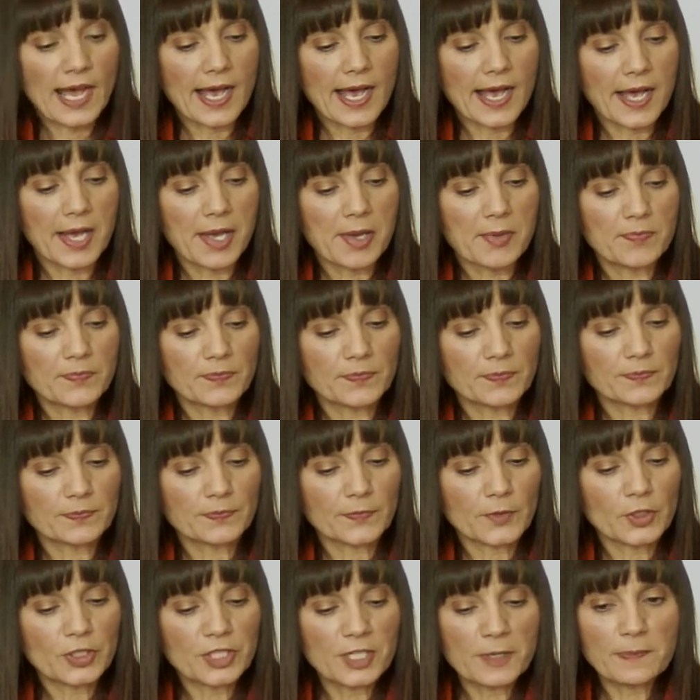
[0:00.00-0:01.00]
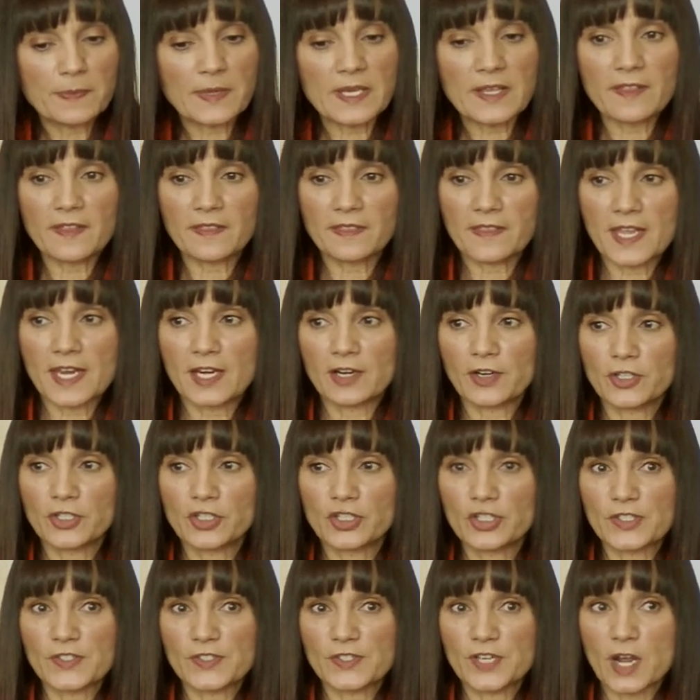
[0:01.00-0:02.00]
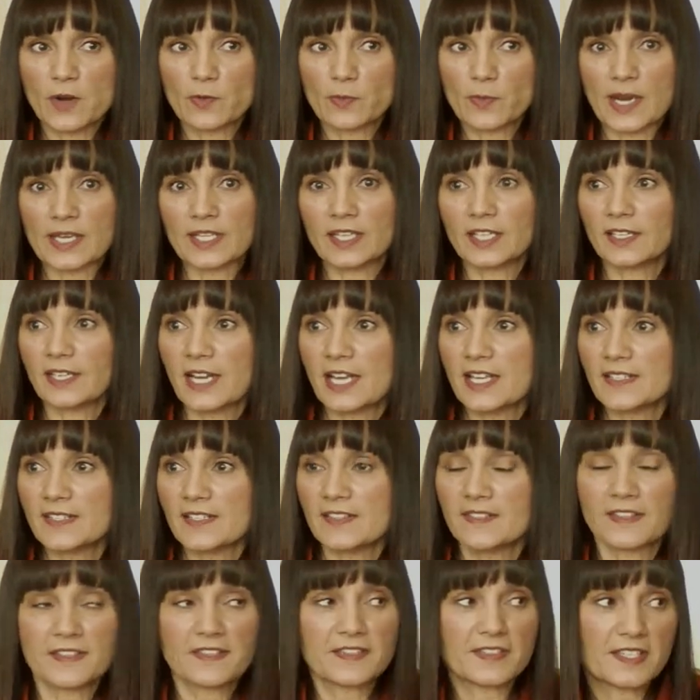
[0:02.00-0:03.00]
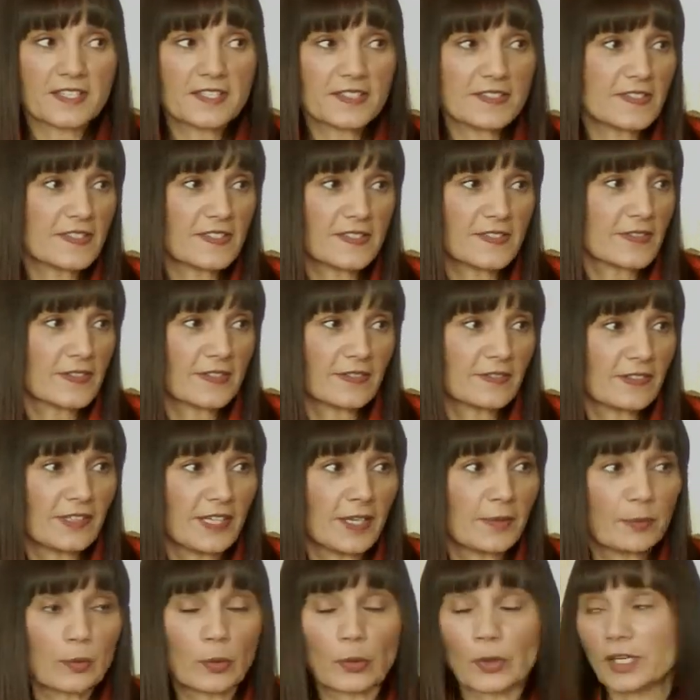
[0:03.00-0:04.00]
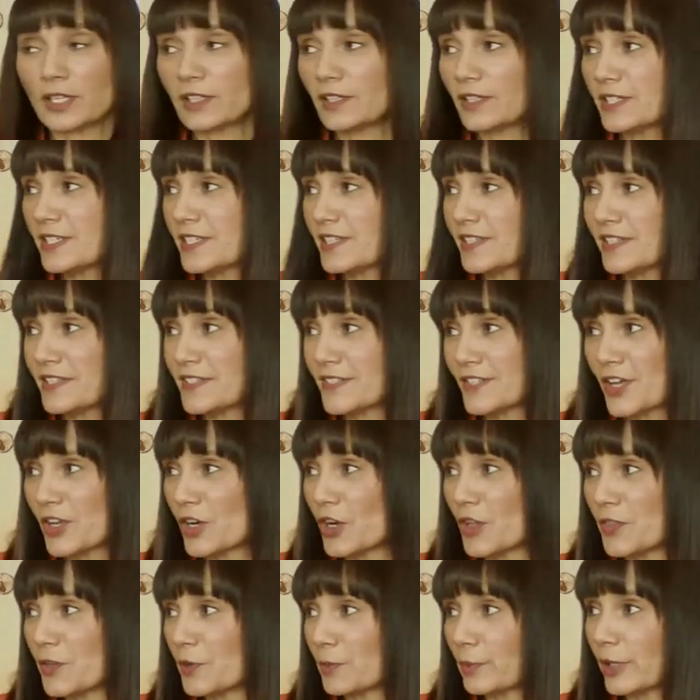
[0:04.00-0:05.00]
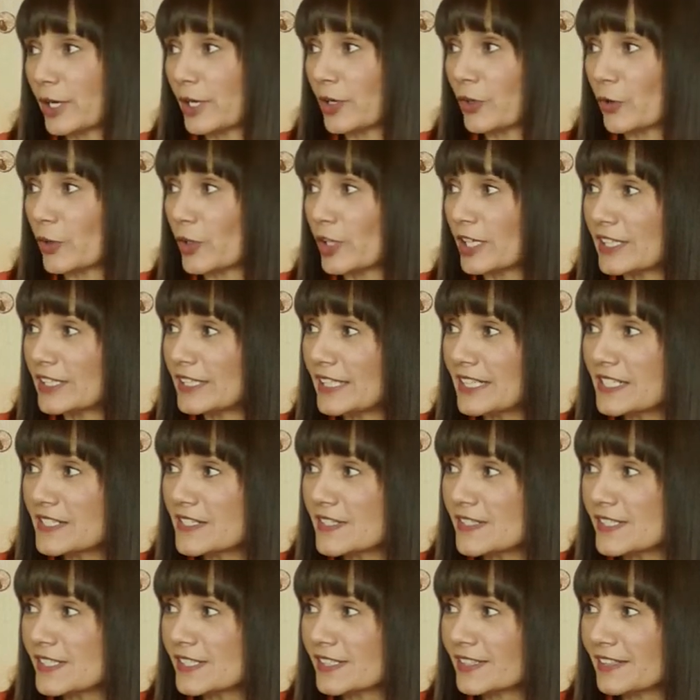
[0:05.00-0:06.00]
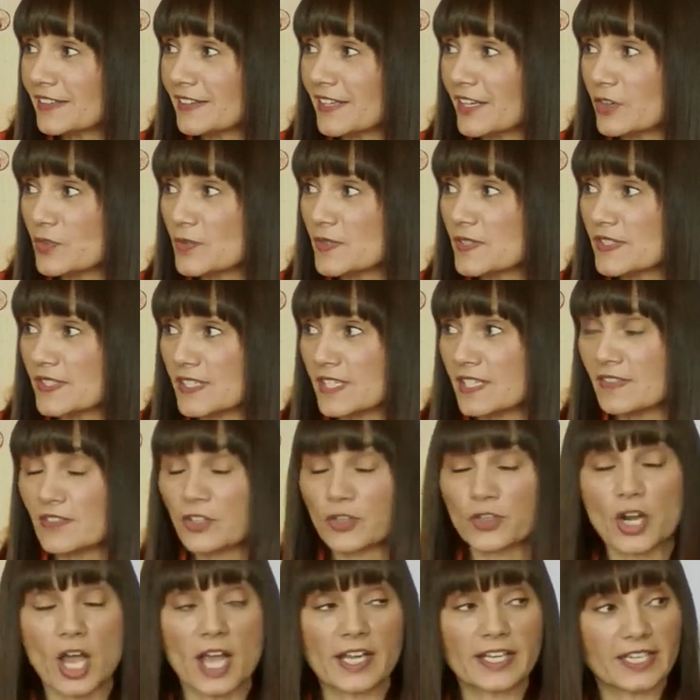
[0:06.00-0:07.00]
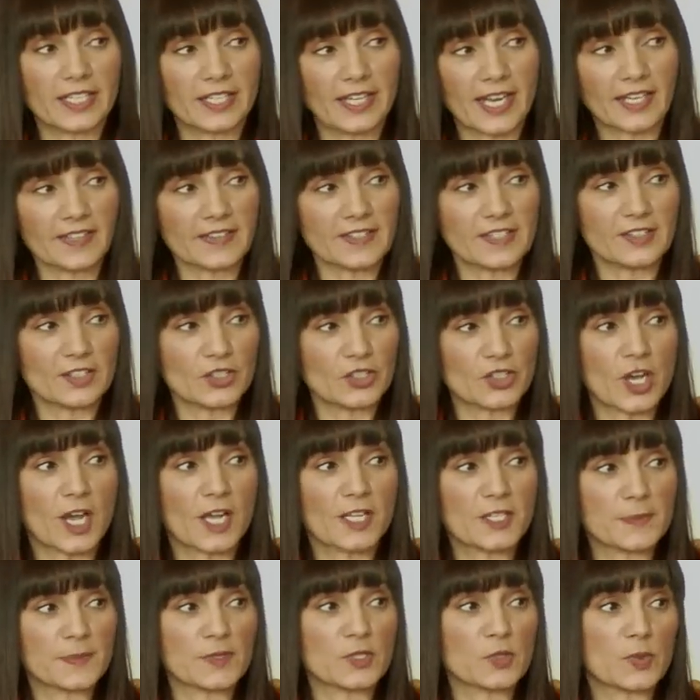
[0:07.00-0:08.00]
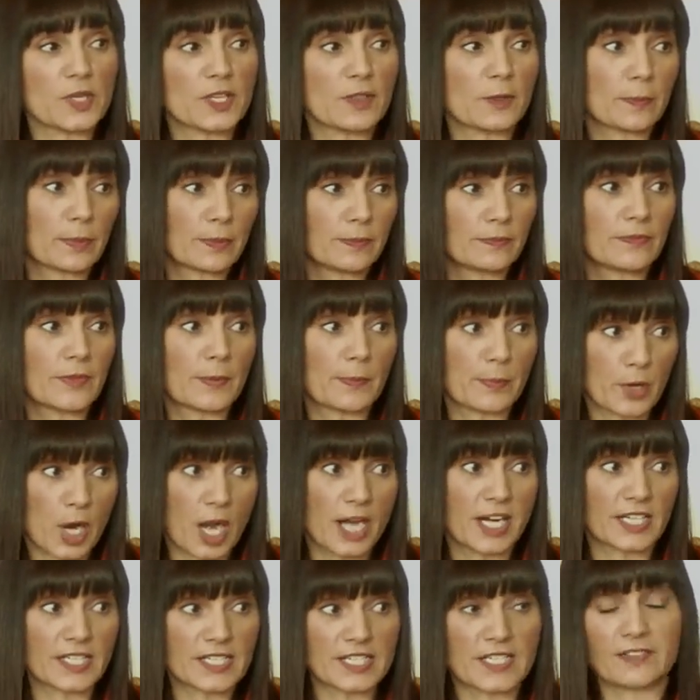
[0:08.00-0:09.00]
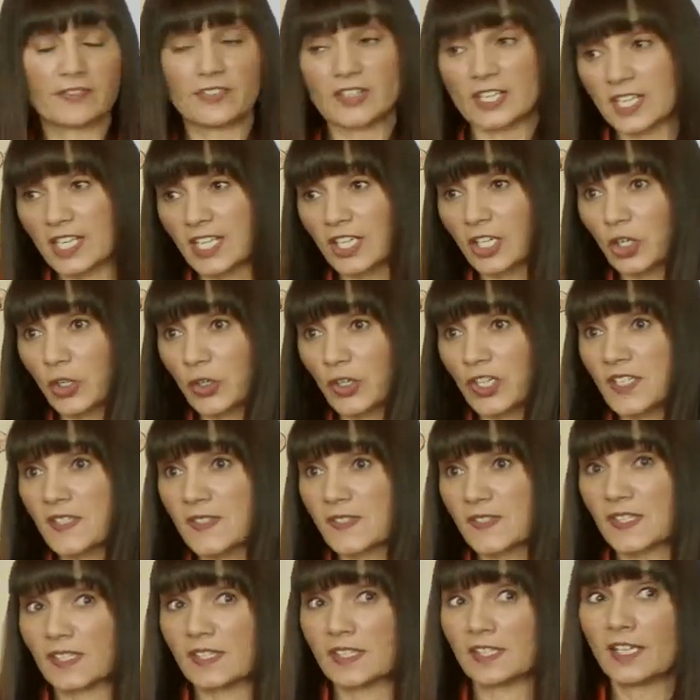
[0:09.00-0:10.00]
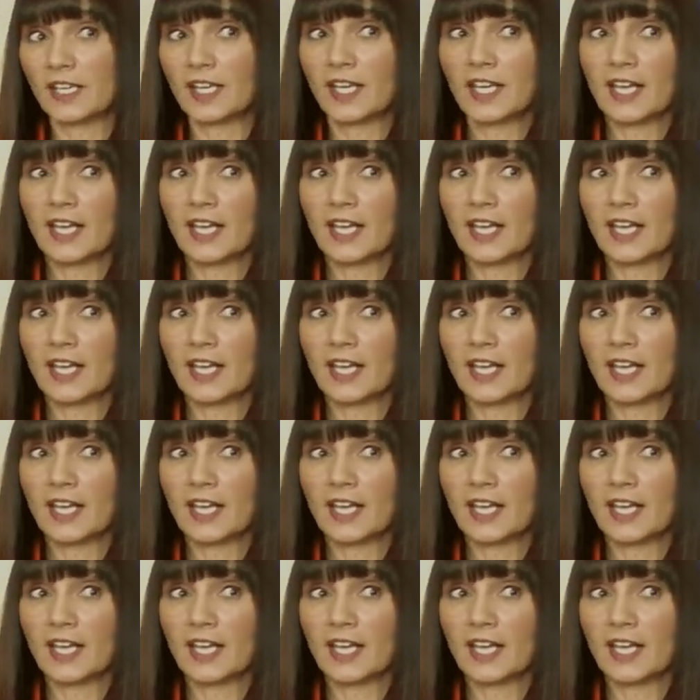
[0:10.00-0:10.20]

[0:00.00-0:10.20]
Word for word: Um, could it be that they are just not recognizing that this is important? It's not on their priority list? They don't see, they're not connecting the dots between the, the productivity increase and